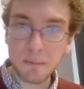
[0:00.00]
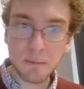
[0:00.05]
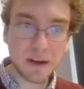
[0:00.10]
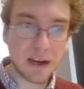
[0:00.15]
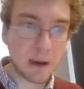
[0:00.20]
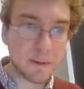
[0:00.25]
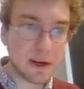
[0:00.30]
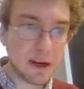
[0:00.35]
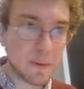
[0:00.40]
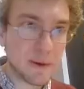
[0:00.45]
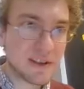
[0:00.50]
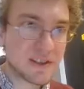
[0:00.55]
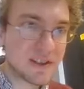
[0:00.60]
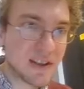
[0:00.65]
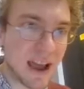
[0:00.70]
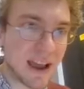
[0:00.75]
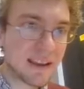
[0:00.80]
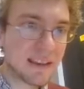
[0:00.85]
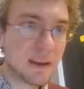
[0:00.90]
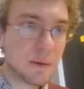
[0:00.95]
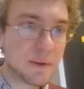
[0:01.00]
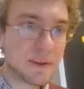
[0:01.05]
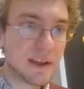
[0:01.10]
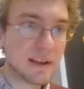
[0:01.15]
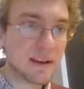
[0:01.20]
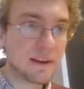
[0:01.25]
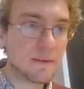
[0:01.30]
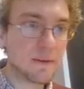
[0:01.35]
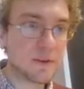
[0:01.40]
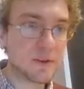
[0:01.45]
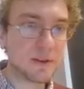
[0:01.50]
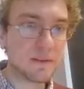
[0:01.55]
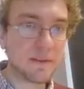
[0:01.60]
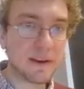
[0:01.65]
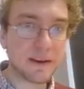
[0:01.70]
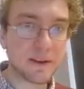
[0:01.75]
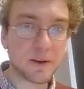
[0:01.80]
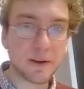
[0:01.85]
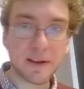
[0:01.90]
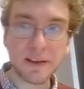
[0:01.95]
But now we know exactly what that conversion
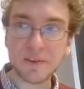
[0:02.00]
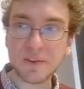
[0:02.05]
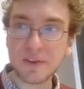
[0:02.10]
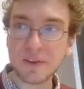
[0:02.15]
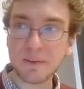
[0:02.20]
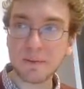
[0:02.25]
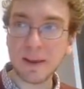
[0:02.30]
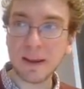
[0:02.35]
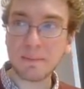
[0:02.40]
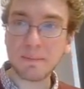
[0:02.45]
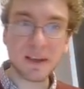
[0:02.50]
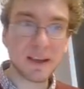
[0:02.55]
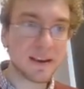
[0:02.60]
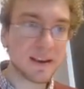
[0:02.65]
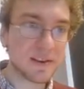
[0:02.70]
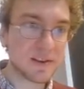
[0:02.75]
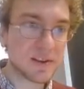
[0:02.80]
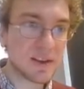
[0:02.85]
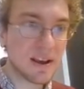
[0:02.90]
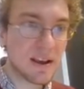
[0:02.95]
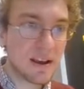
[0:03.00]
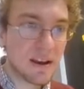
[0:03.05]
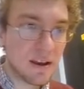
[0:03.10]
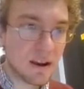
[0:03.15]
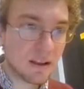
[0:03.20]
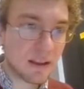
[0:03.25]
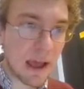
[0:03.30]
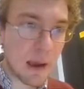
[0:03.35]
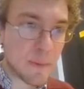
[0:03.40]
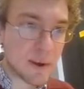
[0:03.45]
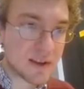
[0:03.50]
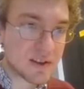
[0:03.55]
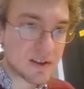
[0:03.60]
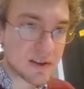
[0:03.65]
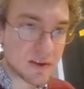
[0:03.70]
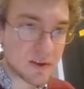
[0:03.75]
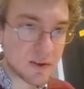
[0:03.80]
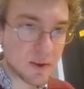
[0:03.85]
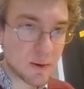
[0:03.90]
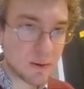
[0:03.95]
factor is, right? Because allowing
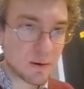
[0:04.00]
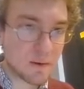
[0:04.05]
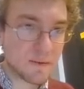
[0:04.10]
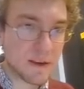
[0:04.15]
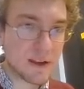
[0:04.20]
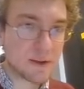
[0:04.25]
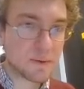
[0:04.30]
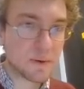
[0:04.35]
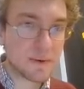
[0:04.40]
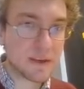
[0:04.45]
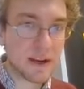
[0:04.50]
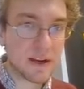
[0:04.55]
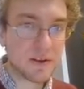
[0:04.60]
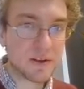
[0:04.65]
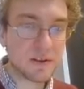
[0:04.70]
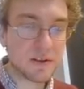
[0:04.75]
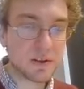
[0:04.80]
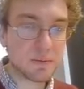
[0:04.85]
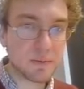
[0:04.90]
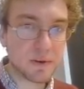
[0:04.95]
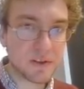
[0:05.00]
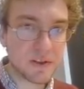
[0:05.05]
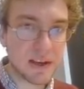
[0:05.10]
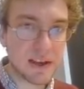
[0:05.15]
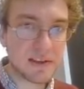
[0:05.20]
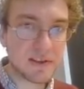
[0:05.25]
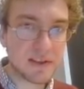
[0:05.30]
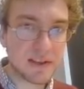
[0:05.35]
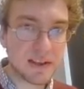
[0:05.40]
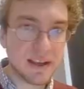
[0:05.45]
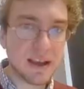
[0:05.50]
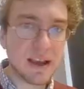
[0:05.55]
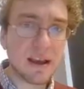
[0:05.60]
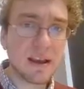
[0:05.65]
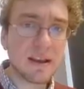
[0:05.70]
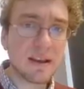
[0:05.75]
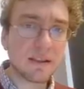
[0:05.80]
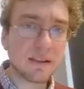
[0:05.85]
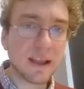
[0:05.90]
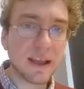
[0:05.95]
such local phase rotations is precisely
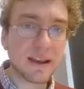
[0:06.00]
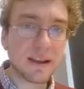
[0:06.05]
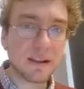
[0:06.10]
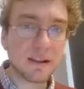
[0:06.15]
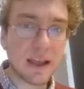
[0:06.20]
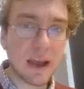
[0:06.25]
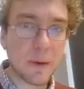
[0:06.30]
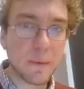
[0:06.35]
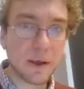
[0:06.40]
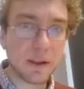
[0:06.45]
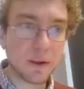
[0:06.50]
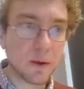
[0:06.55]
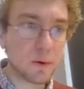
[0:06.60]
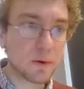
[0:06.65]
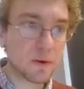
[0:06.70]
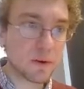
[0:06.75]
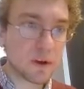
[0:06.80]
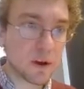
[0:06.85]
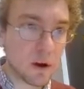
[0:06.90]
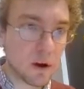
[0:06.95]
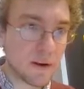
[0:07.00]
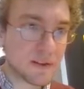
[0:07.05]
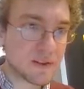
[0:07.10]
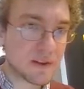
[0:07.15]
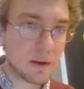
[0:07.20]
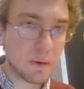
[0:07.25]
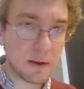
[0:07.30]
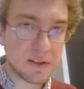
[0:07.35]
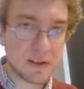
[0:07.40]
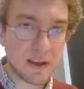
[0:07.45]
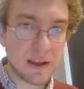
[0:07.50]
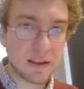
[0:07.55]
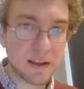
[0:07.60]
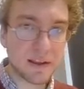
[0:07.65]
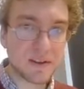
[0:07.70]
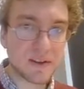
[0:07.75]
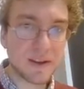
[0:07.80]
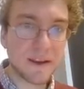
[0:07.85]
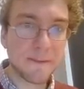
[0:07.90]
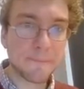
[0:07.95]
like allowing local currency
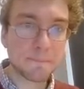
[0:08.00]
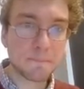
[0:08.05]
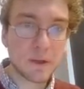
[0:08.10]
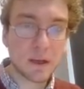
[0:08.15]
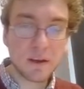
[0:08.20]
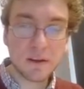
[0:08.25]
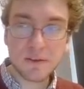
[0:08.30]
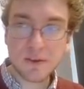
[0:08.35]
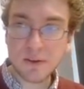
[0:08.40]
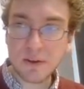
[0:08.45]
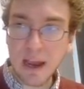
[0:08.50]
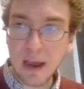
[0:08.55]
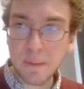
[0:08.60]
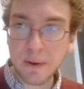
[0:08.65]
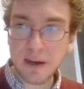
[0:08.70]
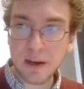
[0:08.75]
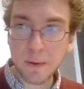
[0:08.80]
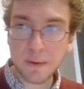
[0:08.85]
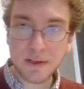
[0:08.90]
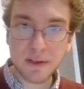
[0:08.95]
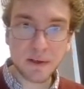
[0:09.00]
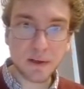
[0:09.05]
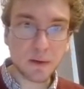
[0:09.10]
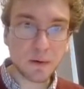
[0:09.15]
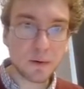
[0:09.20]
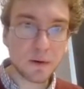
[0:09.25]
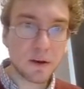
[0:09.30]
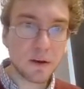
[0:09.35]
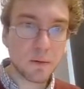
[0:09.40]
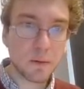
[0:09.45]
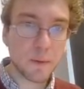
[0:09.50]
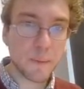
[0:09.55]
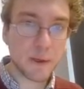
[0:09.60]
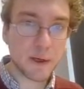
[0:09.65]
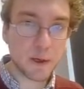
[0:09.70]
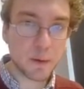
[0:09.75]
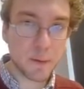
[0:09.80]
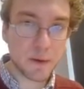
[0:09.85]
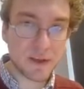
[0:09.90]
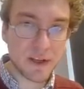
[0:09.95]
rescalings. So now we know what to do. What
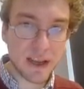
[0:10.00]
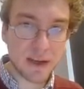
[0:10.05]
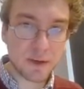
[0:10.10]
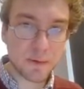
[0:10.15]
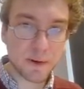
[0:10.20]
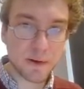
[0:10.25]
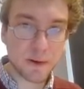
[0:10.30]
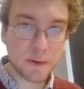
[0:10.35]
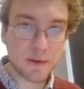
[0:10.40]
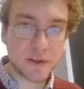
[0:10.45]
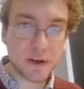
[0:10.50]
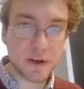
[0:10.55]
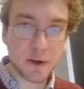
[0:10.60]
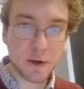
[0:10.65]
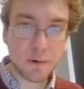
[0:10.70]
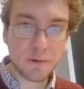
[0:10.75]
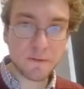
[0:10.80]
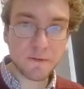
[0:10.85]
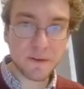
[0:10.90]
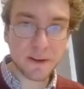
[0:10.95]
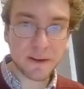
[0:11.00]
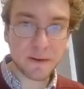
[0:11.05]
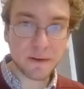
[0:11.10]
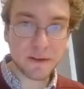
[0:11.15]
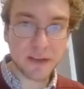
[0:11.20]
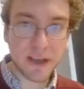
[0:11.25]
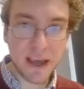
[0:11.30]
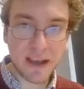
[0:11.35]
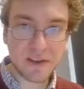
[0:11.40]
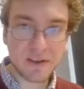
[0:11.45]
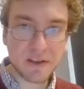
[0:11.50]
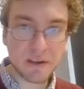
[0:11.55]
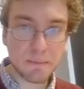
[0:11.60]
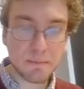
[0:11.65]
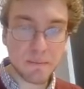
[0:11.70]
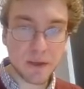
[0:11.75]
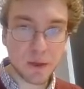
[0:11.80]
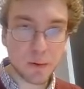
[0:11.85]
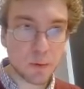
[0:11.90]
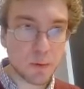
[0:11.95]
we do is introduce a new field, A
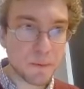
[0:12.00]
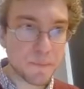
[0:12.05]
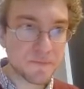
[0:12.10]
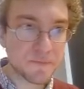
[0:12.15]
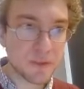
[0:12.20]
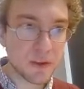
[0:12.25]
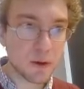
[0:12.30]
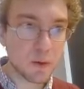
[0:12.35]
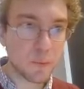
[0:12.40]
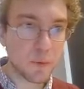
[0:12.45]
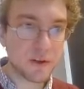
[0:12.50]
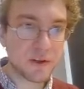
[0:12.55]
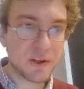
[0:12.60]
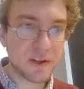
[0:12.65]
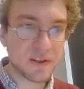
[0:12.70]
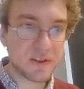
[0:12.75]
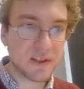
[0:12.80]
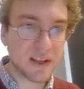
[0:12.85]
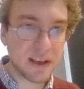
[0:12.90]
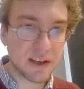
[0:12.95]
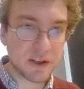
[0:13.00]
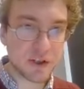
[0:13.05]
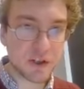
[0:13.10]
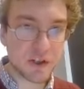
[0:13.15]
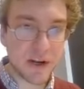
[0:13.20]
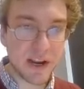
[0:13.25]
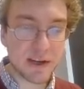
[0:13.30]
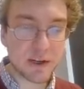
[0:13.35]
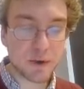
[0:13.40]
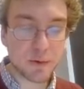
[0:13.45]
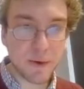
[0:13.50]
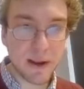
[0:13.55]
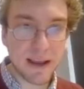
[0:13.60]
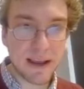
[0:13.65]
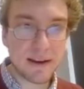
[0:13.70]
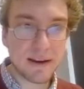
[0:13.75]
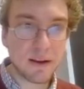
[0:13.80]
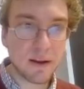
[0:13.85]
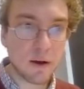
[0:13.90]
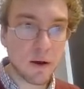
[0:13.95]
sub mu, which is the exchange
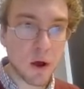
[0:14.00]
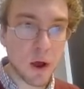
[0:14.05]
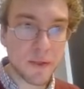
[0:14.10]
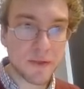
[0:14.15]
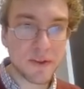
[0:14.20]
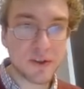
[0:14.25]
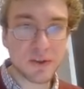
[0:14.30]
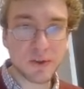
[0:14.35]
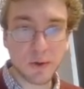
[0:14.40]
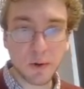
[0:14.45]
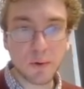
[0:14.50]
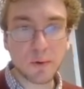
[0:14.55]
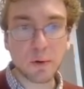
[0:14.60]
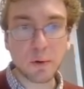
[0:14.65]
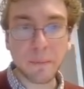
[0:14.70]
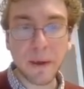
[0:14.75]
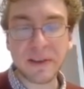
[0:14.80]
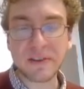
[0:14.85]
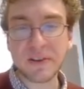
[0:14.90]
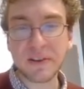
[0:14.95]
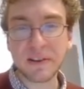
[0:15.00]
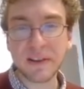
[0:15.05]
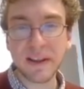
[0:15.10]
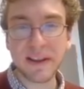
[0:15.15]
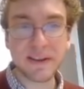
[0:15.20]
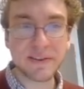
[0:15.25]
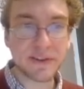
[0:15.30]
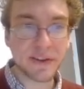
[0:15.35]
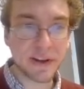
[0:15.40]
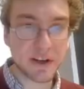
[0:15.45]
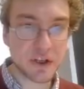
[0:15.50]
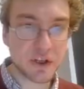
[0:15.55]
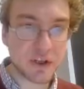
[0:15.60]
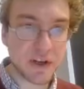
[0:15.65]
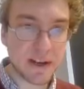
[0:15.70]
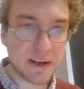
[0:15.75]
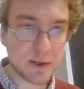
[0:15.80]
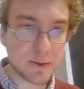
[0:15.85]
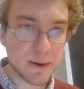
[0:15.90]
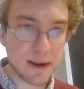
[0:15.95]
rate on the circle, basically. It's an
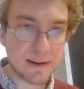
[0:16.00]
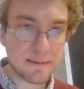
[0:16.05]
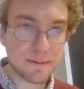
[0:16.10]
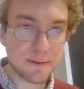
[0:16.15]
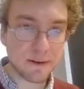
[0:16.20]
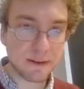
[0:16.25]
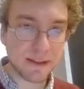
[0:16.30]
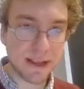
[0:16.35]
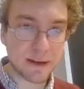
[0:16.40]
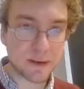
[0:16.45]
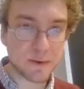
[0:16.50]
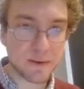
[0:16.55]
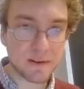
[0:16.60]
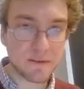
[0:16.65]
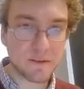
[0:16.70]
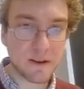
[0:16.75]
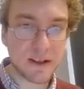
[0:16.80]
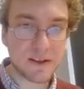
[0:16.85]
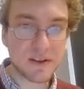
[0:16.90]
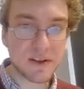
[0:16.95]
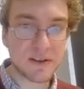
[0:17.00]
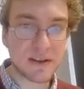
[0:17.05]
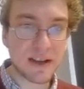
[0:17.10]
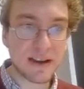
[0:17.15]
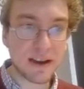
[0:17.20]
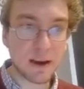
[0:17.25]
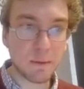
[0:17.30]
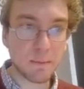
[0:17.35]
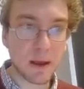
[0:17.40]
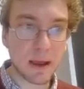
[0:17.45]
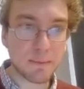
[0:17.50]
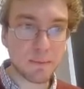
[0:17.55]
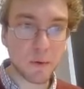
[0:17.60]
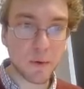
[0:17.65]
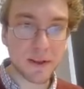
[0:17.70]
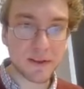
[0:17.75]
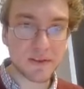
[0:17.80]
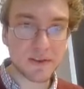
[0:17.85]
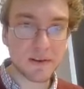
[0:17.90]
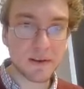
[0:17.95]
exchange rate for electron phases at nearby
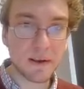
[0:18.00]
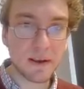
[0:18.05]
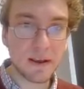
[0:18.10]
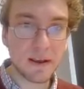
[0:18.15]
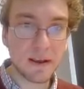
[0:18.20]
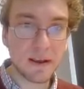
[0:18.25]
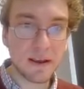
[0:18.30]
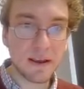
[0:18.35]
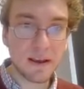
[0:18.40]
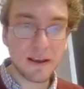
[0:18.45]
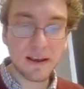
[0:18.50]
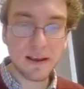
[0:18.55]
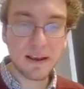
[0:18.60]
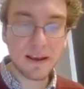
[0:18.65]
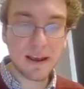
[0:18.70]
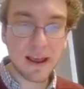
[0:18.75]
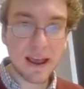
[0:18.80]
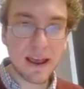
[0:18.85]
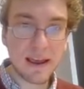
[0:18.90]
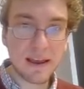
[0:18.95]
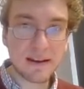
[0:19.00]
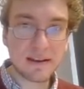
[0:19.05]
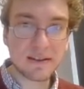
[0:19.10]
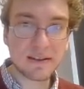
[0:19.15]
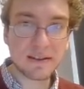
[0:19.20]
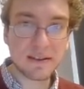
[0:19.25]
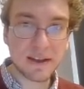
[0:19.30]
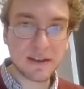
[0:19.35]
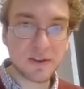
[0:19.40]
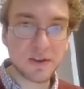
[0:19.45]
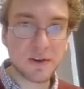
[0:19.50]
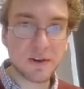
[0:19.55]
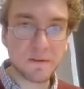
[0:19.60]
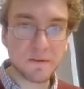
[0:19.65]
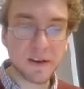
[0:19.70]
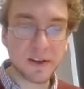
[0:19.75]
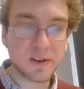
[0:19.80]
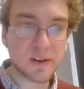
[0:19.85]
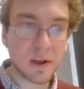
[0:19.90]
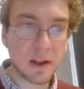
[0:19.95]
points. And this should
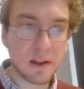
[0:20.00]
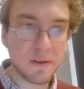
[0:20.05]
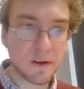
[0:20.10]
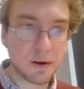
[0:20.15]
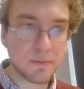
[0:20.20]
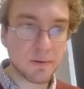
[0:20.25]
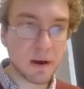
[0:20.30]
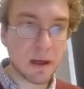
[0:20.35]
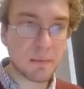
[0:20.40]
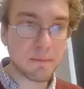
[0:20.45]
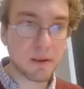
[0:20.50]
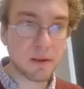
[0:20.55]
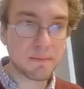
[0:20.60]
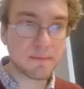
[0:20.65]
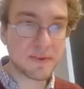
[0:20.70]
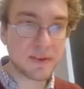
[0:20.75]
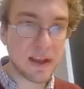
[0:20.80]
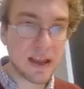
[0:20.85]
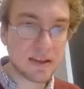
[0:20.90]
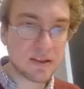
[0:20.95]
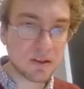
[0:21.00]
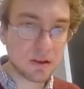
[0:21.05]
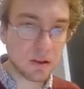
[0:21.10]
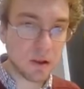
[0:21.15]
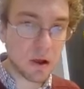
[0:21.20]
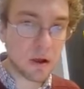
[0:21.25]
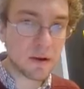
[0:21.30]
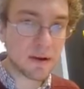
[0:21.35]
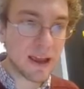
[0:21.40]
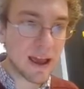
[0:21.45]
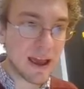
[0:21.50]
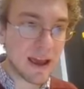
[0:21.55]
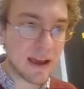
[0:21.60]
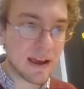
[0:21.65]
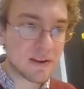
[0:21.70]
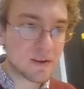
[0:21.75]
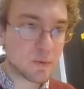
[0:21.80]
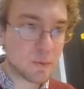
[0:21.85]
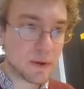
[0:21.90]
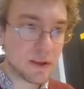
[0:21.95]
fix all of our problems as long
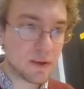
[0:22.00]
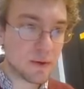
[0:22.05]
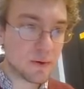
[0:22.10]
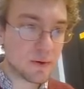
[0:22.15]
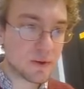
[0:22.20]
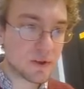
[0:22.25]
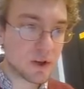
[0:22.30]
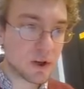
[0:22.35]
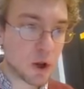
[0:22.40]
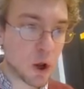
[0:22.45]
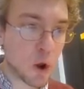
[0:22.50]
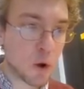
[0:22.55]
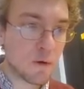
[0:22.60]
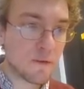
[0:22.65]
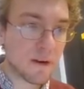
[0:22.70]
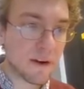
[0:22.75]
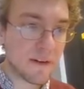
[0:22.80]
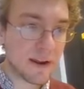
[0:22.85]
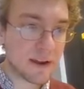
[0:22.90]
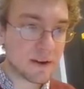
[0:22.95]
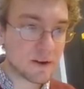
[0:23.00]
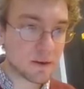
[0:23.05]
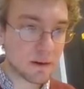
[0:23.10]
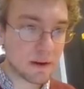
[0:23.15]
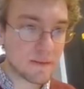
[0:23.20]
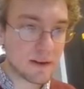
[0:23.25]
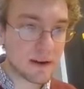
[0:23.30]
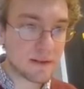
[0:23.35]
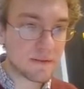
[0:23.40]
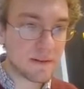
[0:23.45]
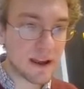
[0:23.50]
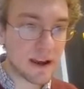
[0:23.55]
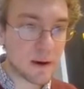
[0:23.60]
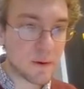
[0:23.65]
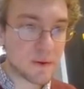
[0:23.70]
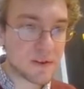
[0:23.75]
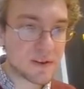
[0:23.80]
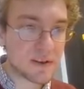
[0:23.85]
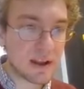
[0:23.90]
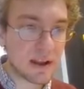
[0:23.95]
as we use the covariant derivative
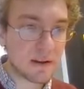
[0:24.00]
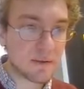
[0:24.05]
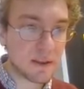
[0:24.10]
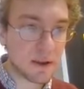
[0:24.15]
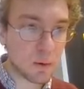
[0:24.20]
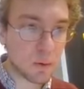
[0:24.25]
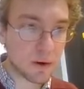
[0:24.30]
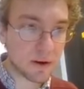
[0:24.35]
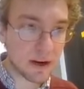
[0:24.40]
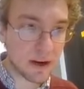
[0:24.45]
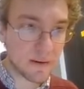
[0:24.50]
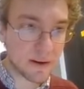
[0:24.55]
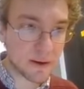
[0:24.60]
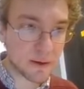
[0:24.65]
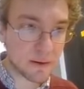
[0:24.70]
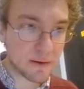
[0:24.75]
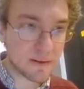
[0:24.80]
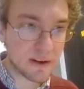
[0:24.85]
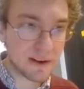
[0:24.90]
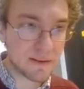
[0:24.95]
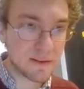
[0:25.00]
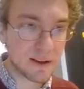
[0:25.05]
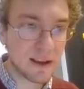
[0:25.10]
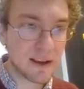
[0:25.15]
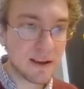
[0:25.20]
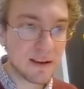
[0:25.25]
now instead of the ordinary derivative.